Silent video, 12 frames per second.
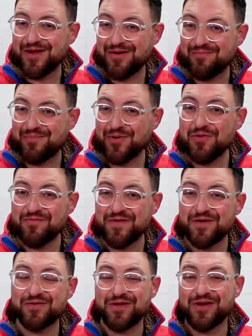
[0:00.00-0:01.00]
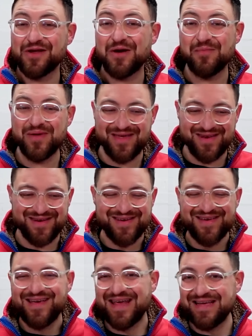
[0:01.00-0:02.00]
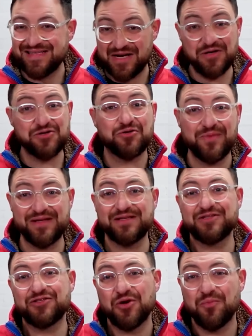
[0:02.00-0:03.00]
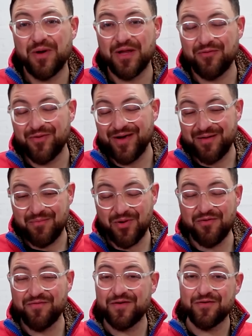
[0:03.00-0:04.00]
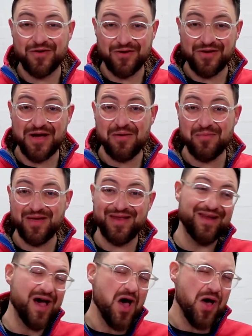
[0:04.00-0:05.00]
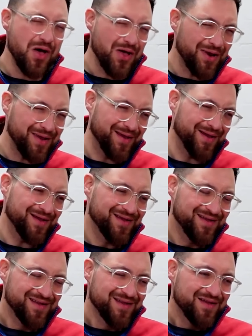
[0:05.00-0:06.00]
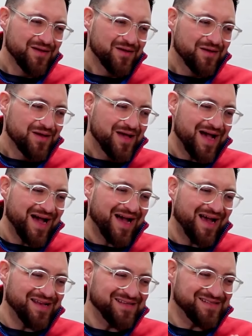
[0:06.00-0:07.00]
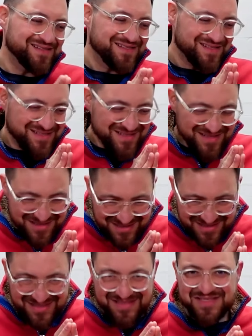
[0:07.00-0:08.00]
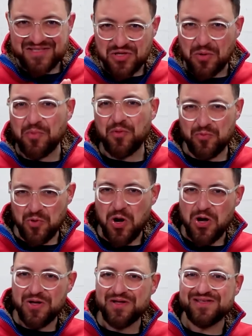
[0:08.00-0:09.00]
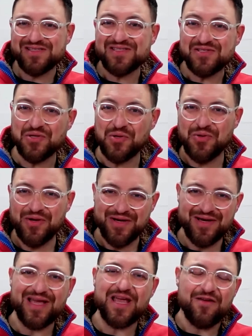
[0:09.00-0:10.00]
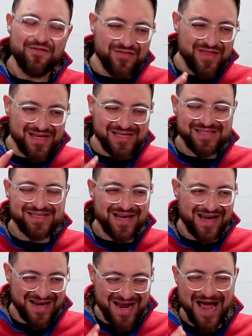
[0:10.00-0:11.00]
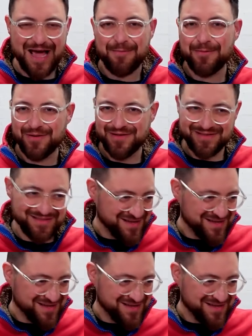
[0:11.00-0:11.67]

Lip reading: Bloomfield could have come in. He's done a tremendous job, by the way. Bloomfield could have come in earlier and stopped the rot sooner. If this had happened